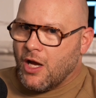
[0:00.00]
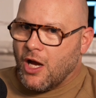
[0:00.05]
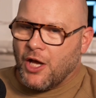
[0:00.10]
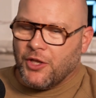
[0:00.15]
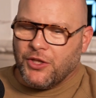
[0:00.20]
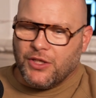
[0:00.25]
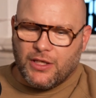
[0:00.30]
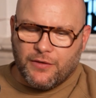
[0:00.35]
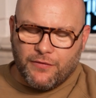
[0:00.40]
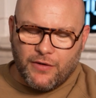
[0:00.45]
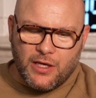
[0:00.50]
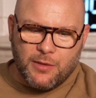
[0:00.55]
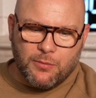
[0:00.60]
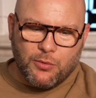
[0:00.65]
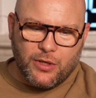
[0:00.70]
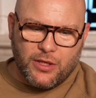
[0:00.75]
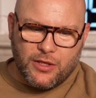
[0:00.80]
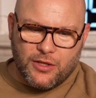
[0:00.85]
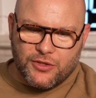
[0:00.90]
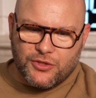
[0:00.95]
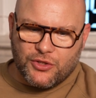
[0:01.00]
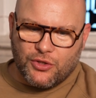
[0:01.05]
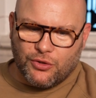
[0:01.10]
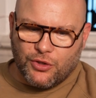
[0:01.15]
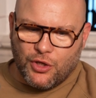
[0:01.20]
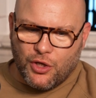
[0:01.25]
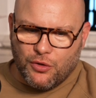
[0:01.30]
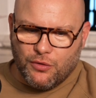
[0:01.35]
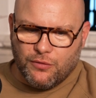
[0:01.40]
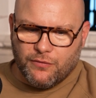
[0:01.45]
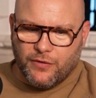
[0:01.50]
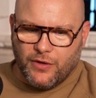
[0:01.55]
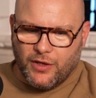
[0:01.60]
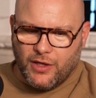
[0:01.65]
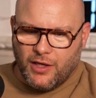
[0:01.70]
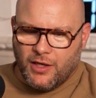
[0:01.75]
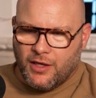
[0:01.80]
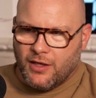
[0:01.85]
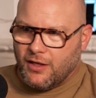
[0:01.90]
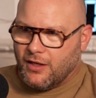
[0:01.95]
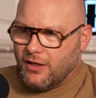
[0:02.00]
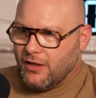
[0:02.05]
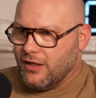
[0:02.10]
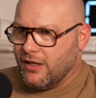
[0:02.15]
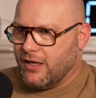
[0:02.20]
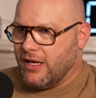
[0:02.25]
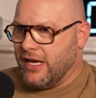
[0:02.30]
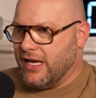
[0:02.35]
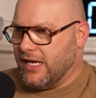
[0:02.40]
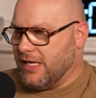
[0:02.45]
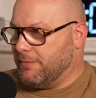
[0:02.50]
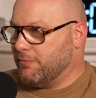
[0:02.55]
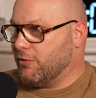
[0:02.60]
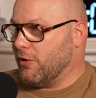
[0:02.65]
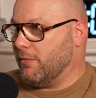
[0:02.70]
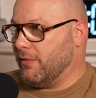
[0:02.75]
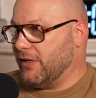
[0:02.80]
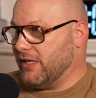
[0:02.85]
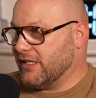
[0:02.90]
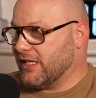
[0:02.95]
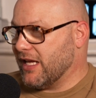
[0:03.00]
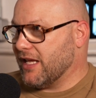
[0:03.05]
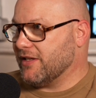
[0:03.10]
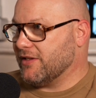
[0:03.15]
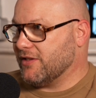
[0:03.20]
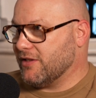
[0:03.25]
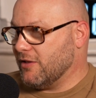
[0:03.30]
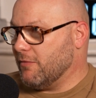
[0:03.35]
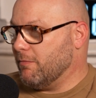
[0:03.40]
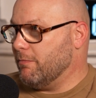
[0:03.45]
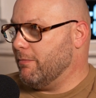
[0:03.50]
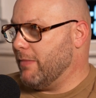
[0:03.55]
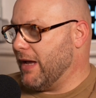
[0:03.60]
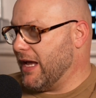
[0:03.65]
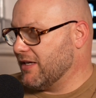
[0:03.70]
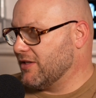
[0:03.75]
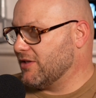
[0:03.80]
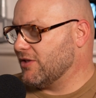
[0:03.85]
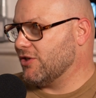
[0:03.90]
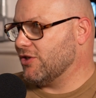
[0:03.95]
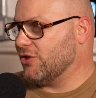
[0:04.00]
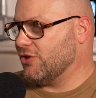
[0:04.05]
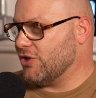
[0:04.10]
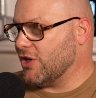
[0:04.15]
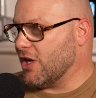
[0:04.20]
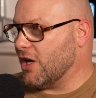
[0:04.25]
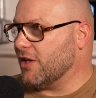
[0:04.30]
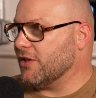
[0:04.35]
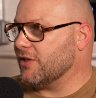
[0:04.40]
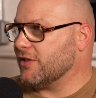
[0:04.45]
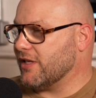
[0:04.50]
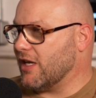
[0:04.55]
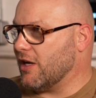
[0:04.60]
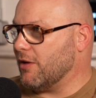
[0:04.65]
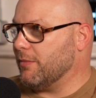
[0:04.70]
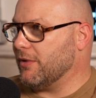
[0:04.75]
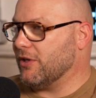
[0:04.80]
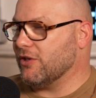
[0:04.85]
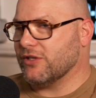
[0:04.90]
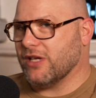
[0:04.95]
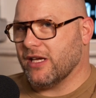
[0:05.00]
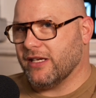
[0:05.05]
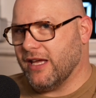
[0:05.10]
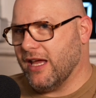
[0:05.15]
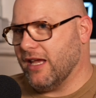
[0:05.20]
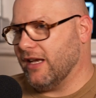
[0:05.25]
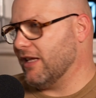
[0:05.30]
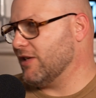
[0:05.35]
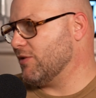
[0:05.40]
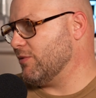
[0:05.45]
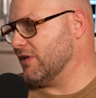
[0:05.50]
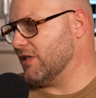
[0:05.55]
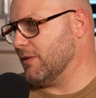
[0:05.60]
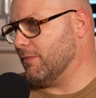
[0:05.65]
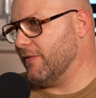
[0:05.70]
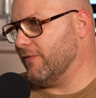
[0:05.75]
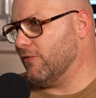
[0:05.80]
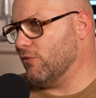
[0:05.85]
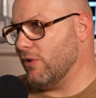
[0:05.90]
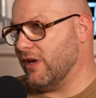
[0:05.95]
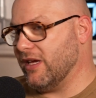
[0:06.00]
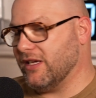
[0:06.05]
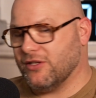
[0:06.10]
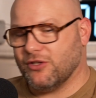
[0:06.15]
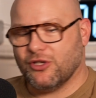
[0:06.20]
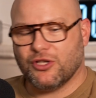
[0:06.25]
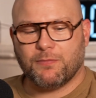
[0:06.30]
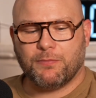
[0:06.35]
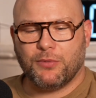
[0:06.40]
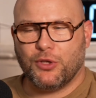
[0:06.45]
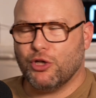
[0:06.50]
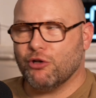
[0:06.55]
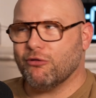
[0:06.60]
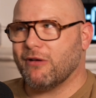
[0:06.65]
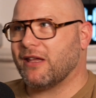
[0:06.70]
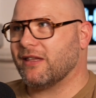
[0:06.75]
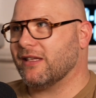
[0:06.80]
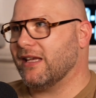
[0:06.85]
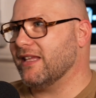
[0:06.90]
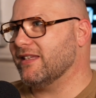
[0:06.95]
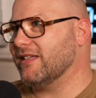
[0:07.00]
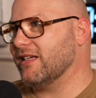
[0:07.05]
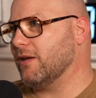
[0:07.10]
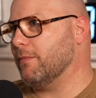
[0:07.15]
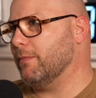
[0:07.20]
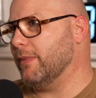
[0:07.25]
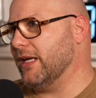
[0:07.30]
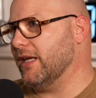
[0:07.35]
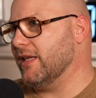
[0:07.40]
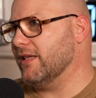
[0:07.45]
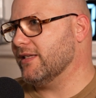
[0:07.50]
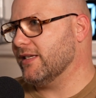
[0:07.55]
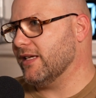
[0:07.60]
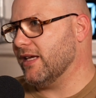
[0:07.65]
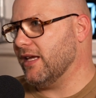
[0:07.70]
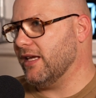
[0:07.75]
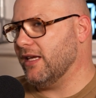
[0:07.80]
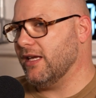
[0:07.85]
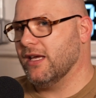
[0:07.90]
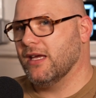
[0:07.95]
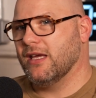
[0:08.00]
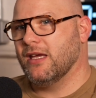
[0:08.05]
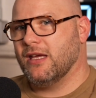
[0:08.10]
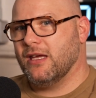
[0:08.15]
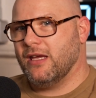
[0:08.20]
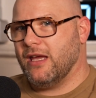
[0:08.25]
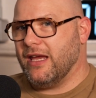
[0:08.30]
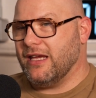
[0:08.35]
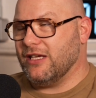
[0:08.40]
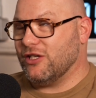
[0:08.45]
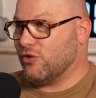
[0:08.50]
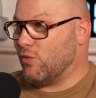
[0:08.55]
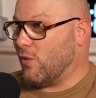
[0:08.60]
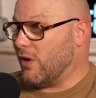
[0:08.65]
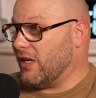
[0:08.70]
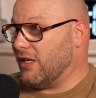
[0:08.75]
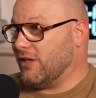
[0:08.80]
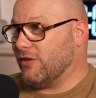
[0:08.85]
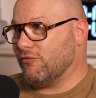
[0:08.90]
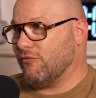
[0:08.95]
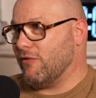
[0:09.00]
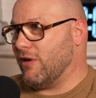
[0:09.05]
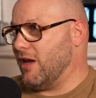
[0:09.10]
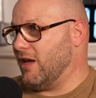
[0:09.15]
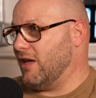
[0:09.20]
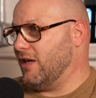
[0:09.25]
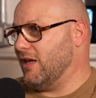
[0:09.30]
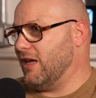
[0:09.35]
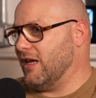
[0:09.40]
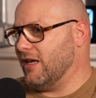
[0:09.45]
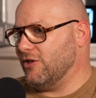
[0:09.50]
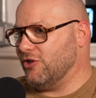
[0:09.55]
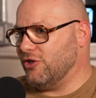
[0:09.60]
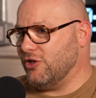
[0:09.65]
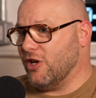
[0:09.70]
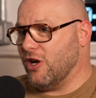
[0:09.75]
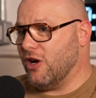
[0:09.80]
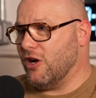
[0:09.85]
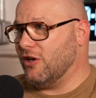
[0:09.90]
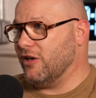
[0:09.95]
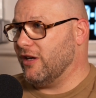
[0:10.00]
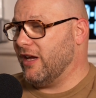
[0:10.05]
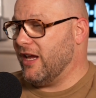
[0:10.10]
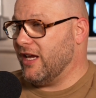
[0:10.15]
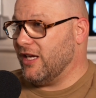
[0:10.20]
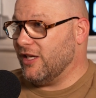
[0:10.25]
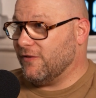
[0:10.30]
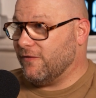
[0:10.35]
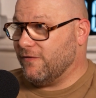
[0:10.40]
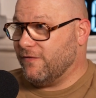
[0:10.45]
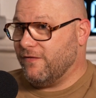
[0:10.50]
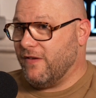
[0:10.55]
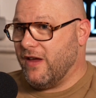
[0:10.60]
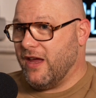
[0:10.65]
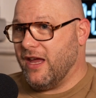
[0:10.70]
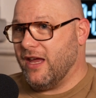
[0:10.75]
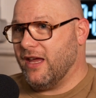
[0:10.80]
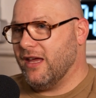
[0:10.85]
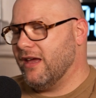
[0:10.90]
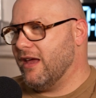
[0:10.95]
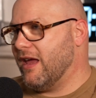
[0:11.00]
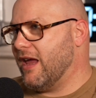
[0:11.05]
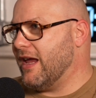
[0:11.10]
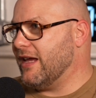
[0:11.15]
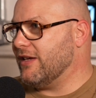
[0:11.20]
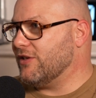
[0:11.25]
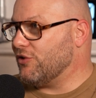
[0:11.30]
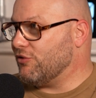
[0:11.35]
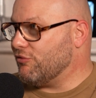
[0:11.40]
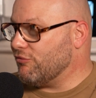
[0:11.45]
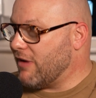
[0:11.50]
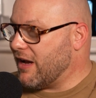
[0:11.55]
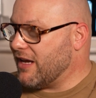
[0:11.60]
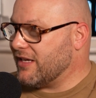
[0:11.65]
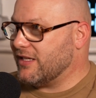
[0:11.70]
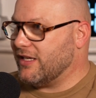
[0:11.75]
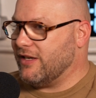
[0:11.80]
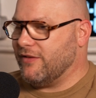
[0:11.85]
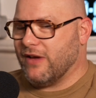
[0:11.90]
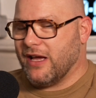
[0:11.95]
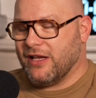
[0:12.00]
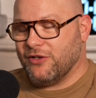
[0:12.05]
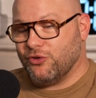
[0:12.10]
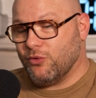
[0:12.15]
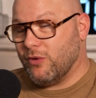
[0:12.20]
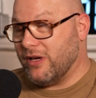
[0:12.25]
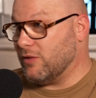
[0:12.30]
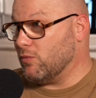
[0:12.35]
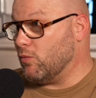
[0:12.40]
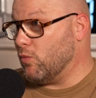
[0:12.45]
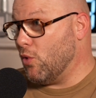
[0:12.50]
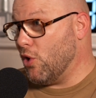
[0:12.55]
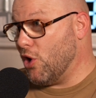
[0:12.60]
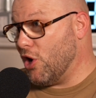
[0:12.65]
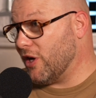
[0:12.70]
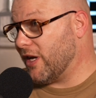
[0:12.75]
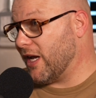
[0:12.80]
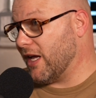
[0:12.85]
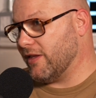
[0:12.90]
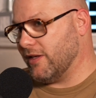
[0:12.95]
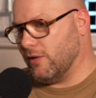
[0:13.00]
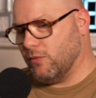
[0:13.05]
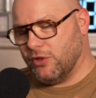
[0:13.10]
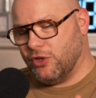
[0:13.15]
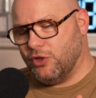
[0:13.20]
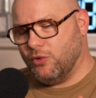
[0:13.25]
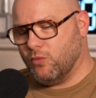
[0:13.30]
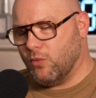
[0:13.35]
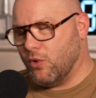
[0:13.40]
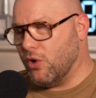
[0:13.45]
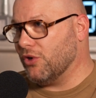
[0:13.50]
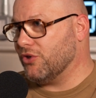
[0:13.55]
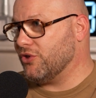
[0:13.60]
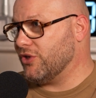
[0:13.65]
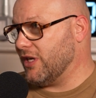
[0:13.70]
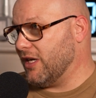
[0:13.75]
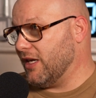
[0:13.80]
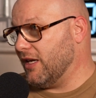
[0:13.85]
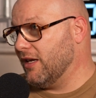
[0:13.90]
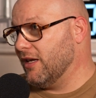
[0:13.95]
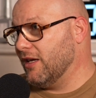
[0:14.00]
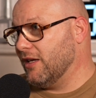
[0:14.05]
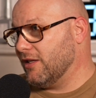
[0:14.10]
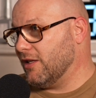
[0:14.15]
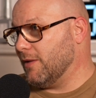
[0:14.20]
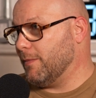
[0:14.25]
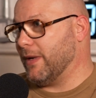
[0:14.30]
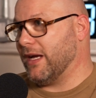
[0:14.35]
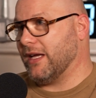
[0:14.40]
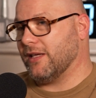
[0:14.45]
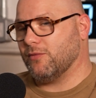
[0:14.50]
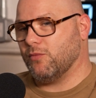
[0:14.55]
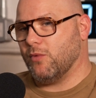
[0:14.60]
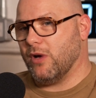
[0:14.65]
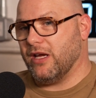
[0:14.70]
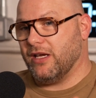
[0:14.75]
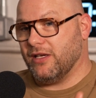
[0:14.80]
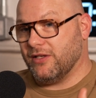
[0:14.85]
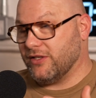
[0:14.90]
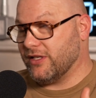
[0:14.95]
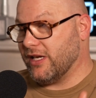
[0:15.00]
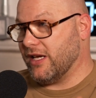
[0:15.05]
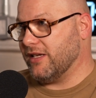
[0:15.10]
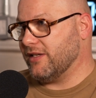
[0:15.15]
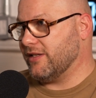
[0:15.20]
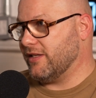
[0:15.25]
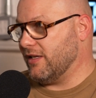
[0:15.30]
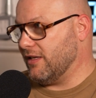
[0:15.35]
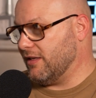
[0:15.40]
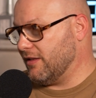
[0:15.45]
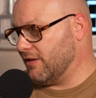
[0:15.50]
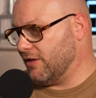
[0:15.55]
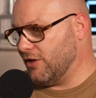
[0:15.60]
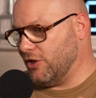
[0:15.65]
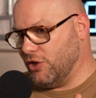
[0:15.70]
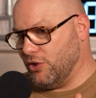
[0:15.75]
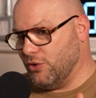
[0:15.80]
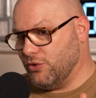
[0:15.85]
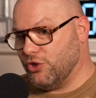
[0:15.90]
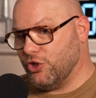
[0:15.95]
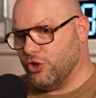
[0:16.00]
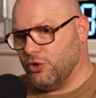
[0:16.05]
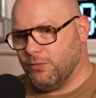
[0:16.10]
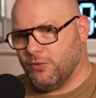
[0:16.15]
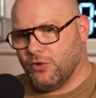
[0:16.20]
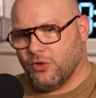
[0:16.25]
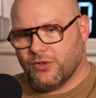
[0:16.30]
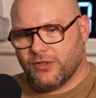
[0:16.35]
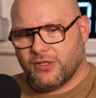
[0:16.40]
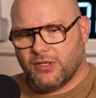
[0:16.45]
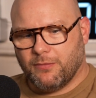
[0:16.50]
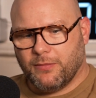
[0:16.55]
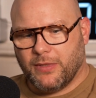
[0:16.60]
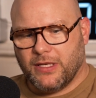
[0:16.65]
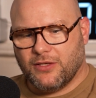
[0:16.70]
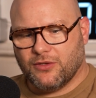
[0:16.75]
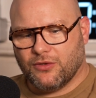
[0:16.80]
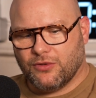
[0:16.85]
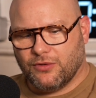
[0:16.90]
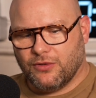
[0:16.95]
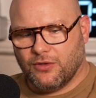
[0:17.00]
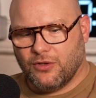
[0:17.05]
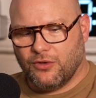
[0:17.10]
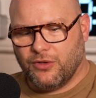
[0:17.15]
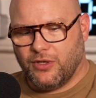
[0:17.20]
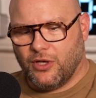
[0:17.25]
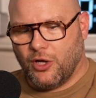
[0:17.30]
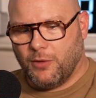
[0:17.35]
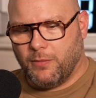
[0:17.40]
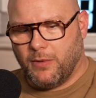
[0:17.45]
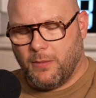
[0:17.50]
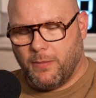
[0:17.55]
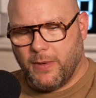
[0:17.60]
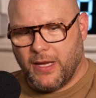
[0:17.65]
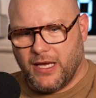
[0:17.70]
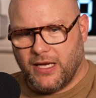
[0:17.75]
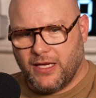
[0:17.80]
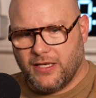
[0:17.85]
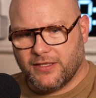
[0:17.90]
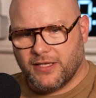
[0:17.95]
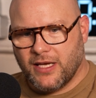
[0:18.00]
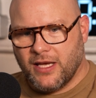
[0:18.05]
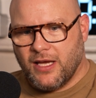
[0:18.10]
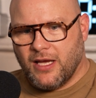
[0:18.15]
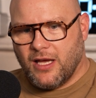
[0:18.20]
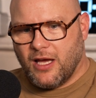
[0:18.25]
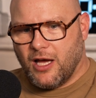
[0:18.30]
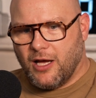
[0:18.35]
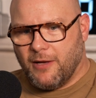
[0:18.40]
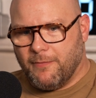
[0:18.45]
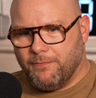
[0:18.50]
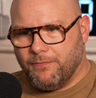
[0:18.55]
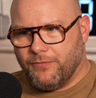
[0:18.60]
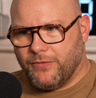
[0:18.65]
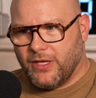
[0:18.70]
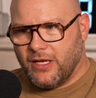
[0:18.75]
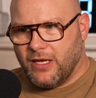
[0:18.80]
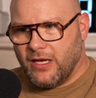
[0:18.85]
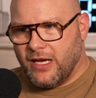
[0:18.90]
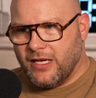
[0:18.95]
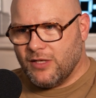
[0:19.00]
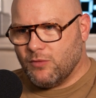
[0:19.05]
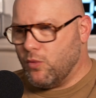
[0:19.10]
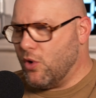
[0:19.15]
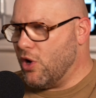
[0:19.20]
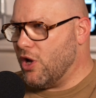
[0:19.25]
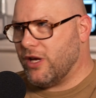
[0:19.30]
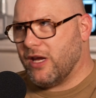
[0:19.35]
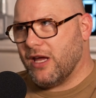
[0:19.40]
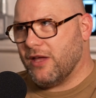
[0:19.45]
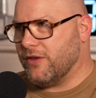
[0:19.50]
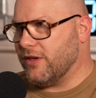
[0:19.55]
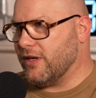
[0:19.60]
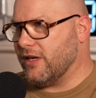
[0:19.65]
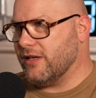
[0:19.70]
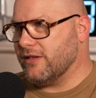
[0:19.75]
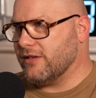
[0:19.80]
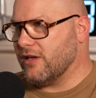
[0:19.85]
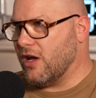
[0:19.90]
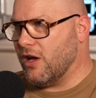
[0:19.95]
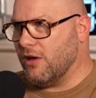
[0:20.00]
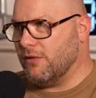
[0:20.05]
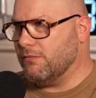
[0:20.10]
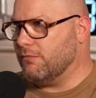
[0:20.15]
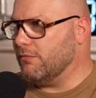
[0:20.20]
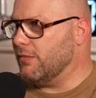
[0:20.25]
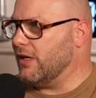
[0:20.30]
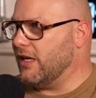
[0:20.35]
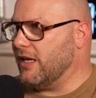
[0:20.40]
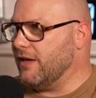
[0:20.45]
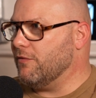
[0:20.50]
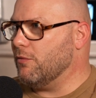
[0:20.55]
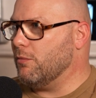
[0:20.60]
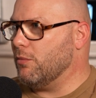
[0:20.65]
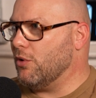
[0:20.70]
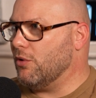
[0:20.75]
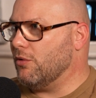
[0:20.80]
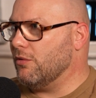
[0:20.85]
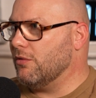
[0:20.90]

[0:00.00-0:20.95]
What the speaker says: I think of anybody that's gone over, he probably stands the best chance now because, again, as we said before, he's just pure athletic ability. He's 23, he's young, he's fit, he's aggressive, and you know what, his work ethic, when you watch it, the Pathways, say it's the YouTube content piece on the IPP, is his work ethic is unbelievable.